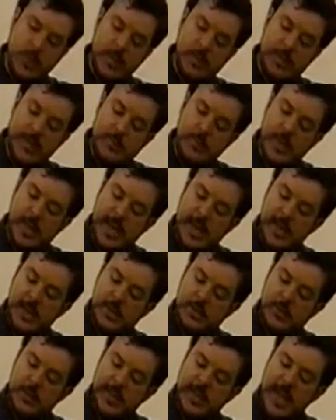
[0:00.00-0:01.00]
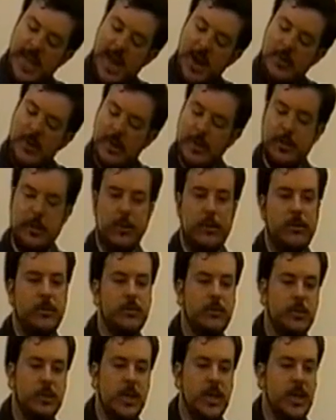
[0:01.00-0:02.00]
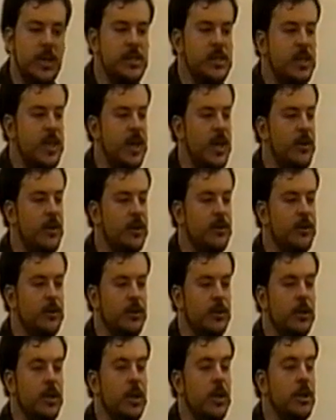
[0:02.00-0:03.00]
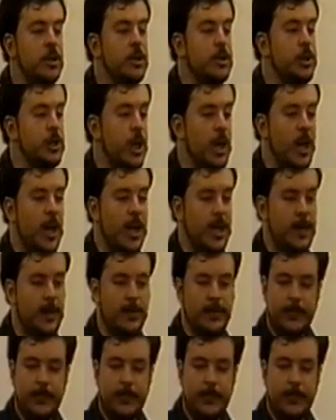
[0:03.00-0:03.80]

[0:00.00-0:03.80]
Then we get into the character. Is the character shy?